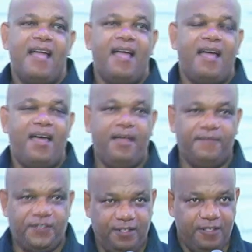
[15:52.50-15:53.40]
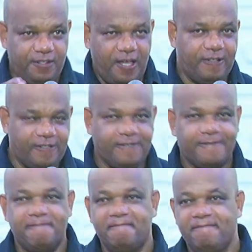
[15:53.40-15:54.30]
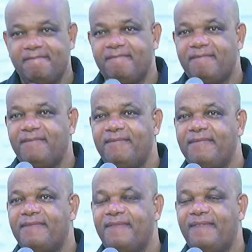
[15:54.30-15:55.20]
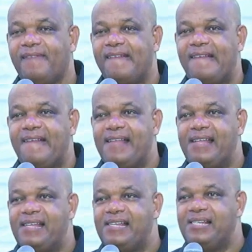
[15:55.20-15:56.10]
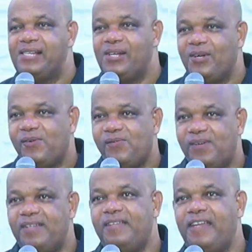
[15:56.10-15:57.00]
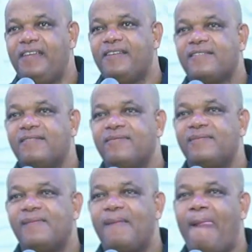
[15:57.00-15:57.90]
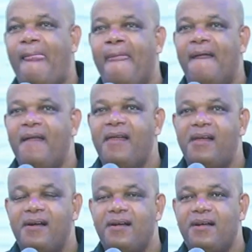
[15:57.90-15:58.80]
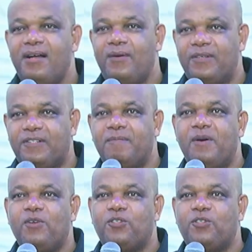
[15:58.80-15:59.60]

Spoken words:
have seen that. One day, I was about to